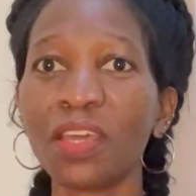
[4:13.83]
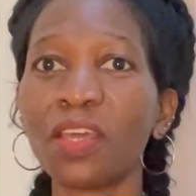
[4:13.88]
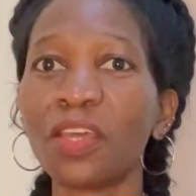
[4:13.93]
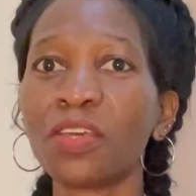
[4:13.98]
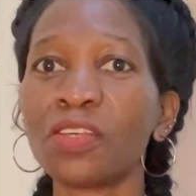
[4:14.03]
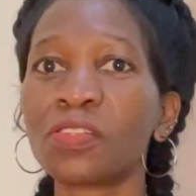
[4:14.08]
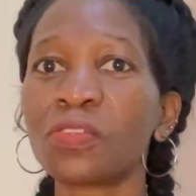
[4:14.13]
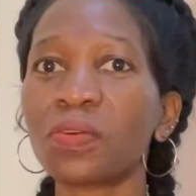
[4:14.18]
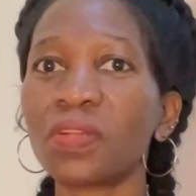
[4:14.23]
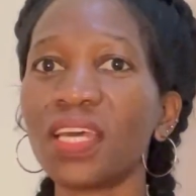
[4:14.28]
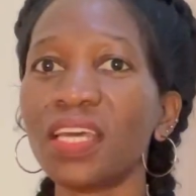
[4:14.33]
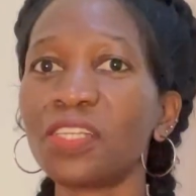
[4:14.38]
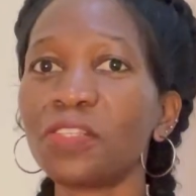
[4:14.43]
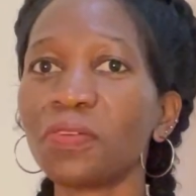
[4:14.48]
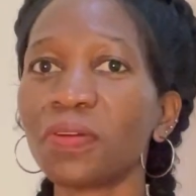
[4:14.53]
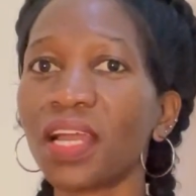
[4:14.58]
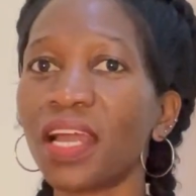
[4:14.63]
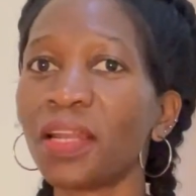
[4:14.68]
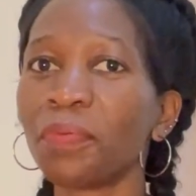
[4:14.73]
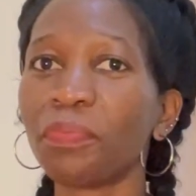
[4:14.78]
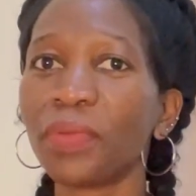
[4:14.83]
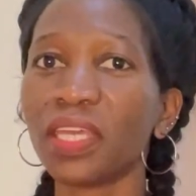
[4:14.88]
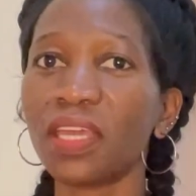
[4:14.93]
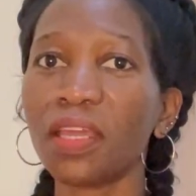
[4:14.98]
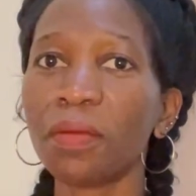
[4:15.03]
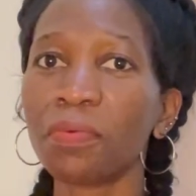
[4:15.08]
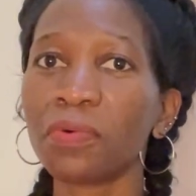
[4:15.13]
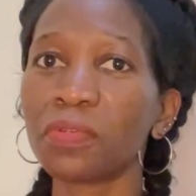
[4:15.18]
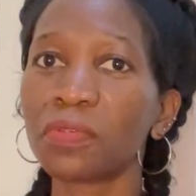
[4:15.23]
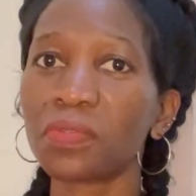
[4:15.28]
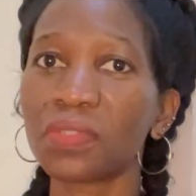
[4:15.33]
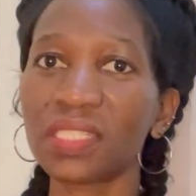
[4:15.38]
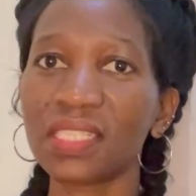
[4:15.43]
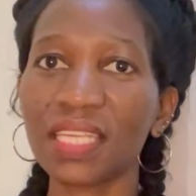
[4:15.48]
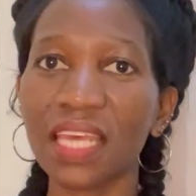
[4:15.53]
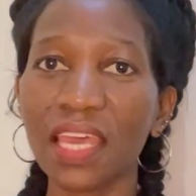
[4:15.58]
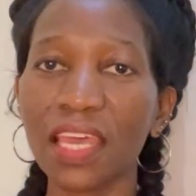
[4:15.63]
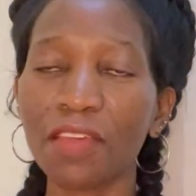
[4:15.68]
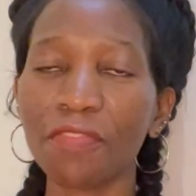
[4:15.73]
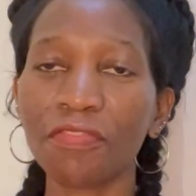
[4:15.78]
so that you can be able to
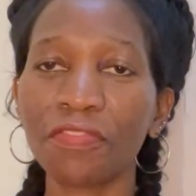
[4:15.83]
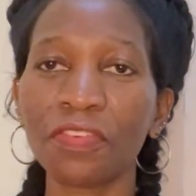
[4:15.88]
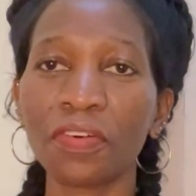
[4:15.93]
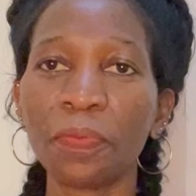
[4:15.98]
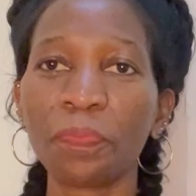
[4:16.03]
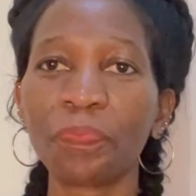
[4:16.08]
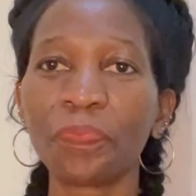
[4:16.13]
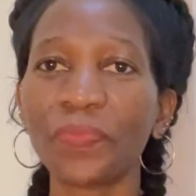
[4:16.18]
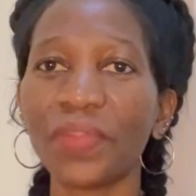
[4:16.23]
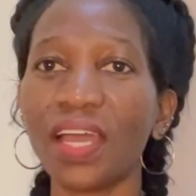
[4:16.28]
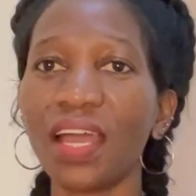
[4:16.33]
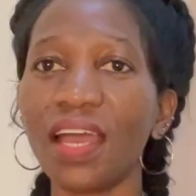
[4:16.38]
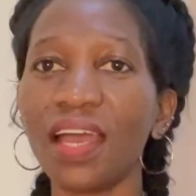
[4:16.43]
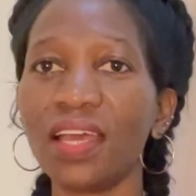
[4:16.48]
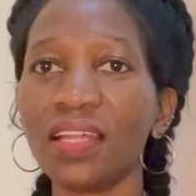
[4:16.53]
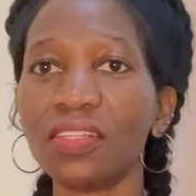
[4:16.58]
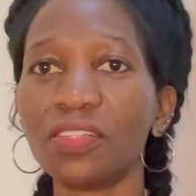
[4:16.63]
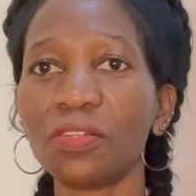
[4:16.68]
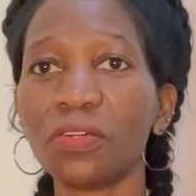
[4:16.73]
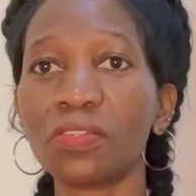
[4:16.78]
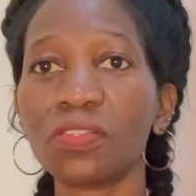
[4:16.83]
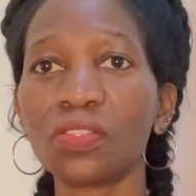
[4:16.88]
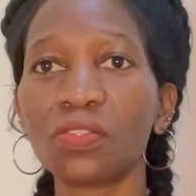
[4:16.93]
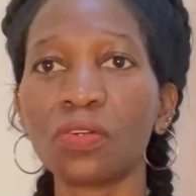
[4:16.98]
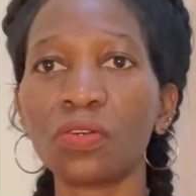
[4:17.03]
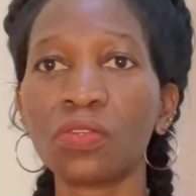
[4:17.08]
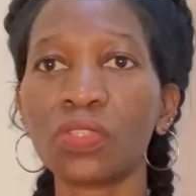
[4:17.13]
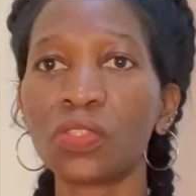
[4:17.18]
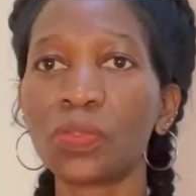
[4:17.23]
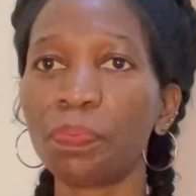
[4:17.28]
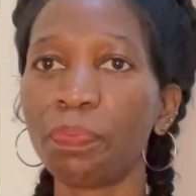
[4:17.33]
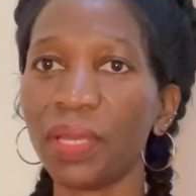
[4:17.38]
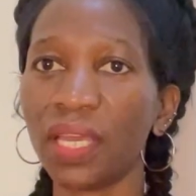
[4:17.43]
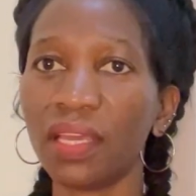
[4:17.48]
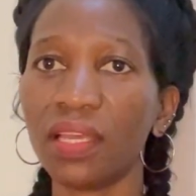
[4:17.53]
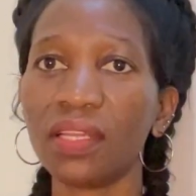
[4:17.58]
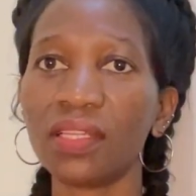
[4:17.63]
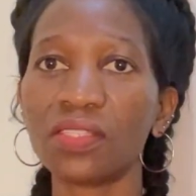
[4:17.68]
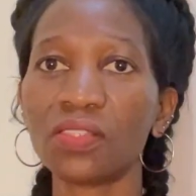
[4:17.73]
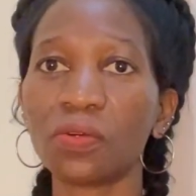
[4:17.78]
save and also
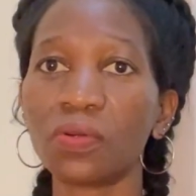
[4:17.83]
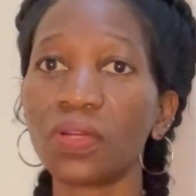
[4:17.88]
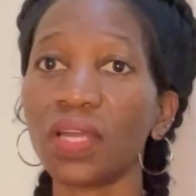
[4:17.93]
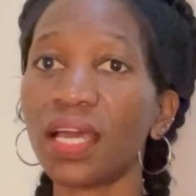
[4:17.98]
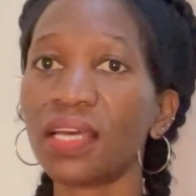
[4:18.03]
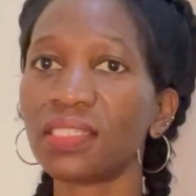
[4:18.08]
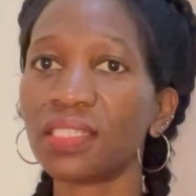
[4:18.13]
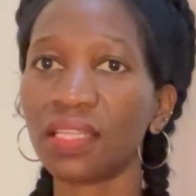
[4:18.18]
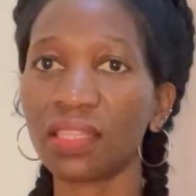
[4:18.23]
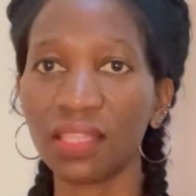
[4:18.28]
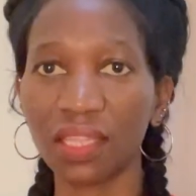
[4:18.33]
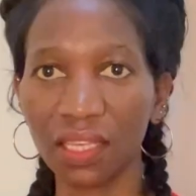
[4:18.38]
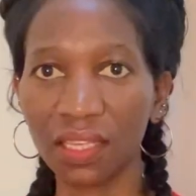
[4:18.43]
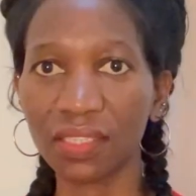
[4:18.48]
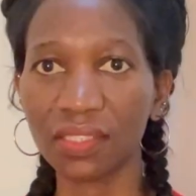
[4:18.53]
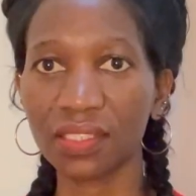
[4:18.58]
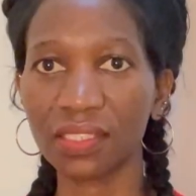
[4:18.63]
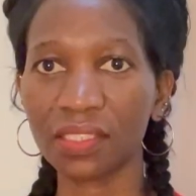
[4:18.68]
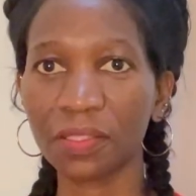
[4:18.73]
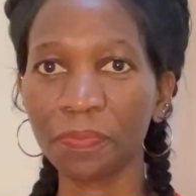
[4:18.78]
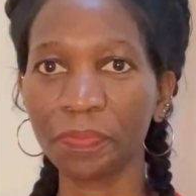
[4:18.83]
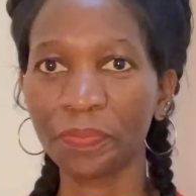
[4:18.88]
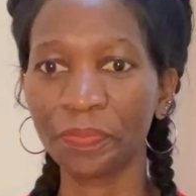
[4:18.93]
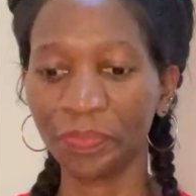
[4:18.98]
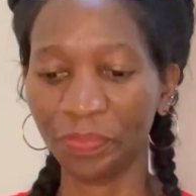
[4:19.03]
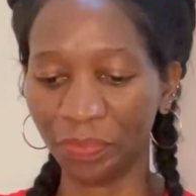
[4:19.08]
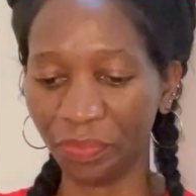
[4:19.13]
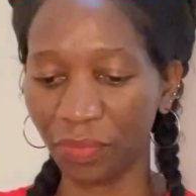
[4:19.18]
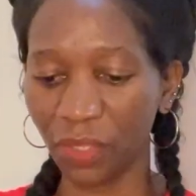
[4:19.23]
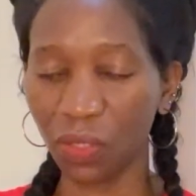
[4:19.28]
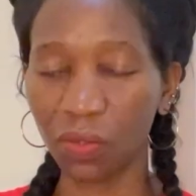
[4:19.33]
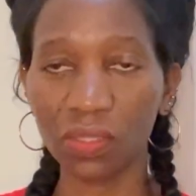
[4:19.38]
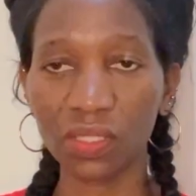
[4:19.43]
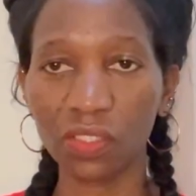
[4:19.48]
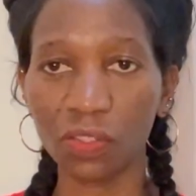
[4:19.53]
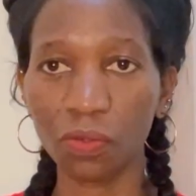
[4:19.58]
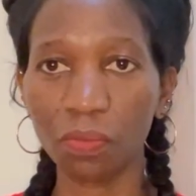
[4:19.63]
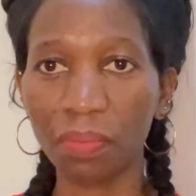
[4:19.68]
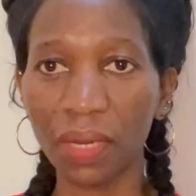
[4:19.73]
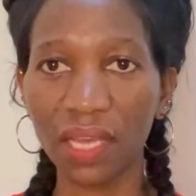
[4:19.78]
spend on other things, because
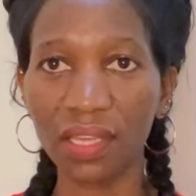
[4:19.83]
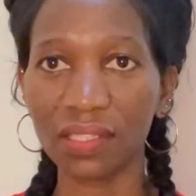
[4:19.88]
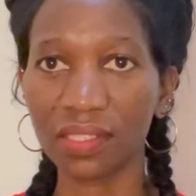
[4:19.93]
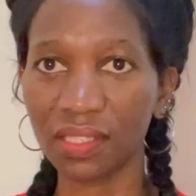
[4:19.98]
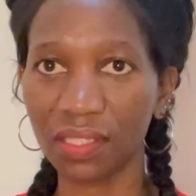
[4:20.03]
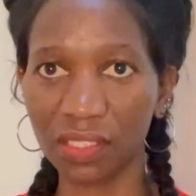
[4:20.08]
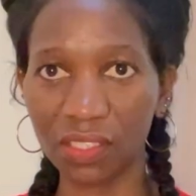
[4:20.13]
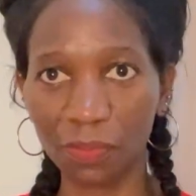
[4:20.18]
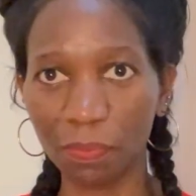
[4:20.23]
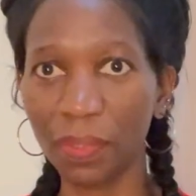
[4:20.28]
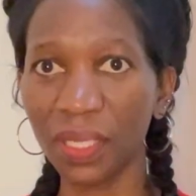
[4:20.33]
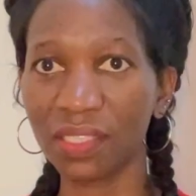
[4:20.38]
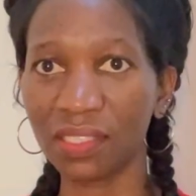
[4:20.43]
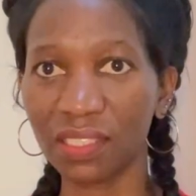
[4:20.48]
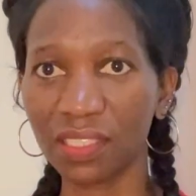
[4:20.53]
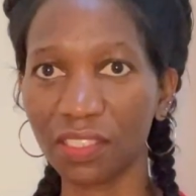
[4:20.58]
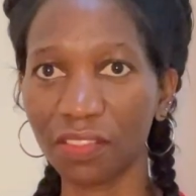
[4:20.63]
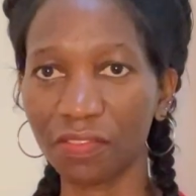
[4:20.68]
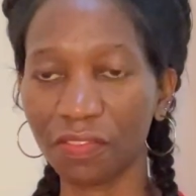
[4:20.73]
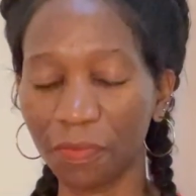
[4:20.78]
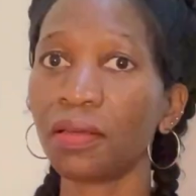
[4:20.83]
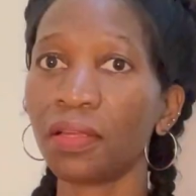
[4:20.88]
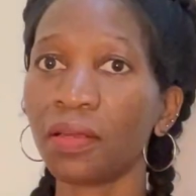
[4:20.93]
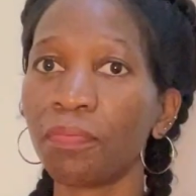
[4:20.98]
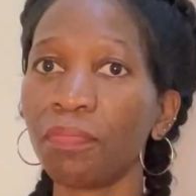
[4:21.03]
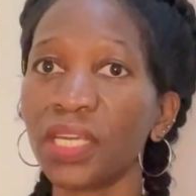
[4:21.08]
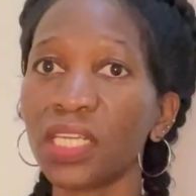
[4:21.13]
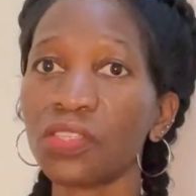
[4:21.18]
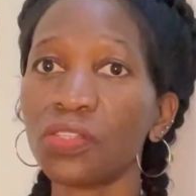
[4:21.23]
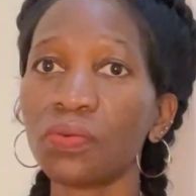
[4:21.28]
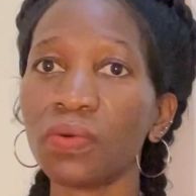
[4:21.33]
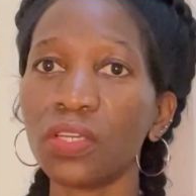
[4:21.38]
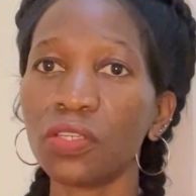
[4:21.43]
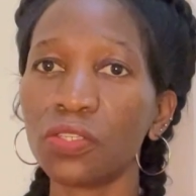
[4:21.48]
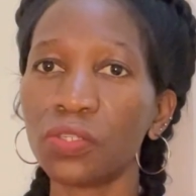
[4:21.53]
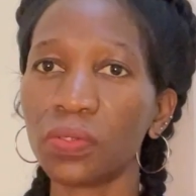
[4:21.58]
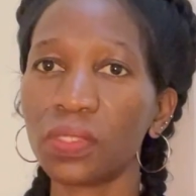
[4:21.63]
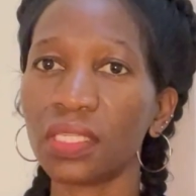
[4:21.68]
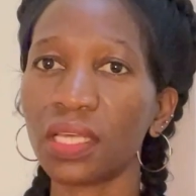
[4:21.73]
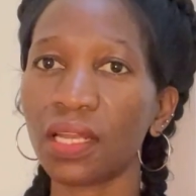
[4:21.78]
Dubai is expensive. Make sure you
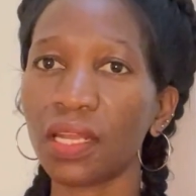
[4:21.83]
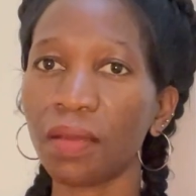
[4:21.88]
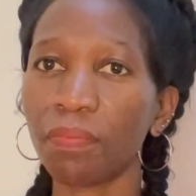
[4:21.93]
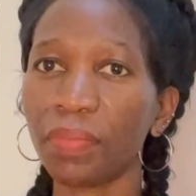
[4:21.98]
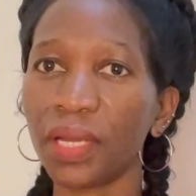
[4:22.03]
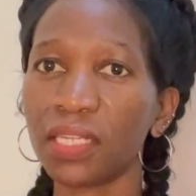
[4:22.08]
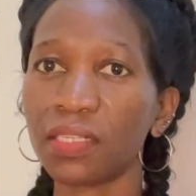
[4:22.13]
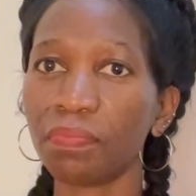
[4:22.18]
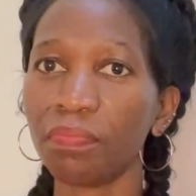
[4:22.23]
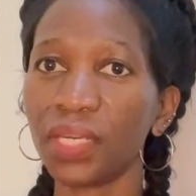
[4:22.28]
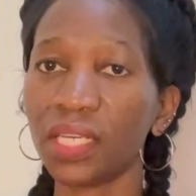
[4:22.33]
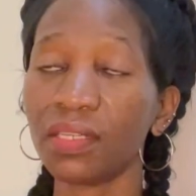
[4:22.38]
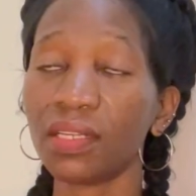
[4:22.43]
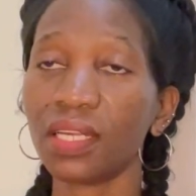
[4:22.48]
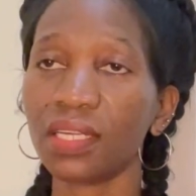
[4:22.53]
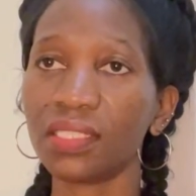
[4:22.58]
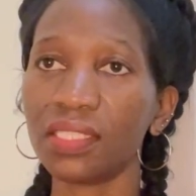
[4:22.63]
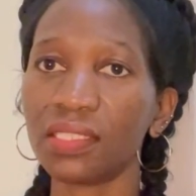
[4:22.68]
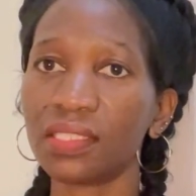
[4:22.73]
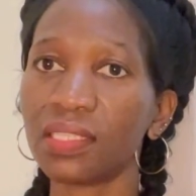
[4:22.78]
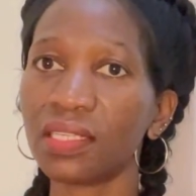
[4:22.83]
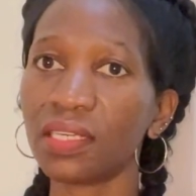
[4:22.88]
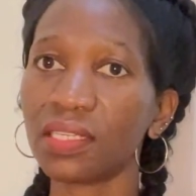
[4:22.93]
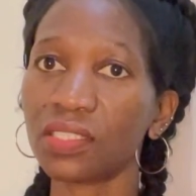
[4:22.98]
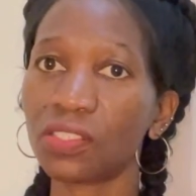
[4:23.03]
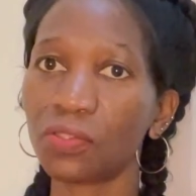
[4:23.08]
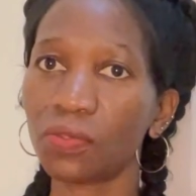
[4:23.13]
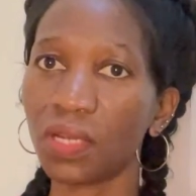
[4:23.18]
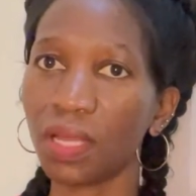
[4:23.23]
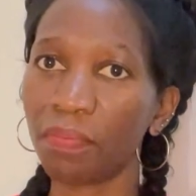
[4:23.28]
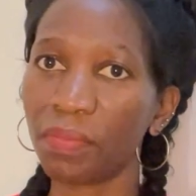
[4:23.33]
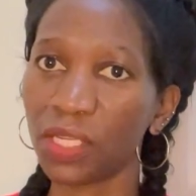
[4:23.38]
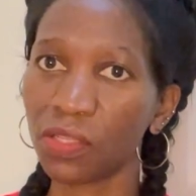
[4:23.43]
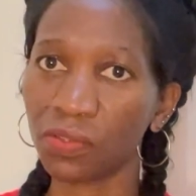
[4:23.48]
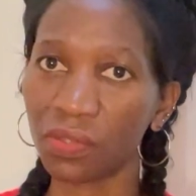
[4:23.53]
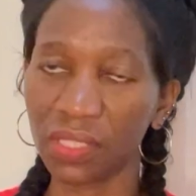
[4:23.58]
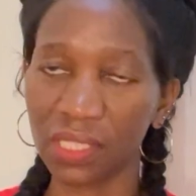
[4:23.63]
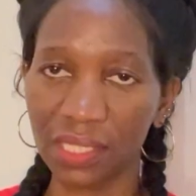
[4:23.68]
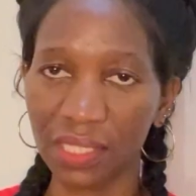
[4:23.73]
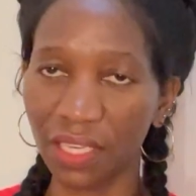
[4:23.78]
choose an apartment that is next to the
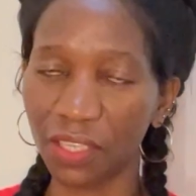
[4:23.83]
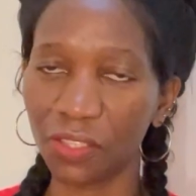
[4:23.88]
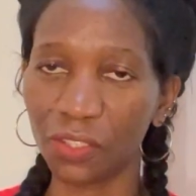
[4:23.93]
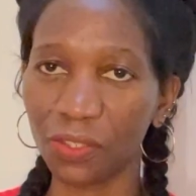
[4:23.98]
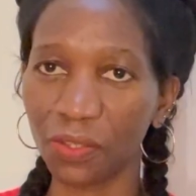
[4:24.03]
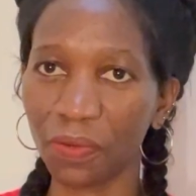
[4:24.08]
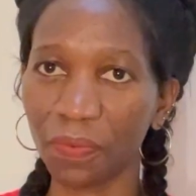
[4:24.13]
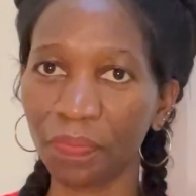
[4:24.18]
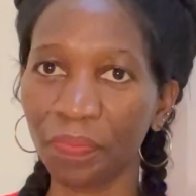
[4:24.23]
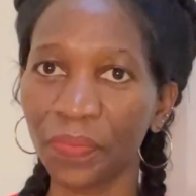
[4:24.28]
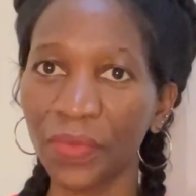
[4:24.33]
metro station.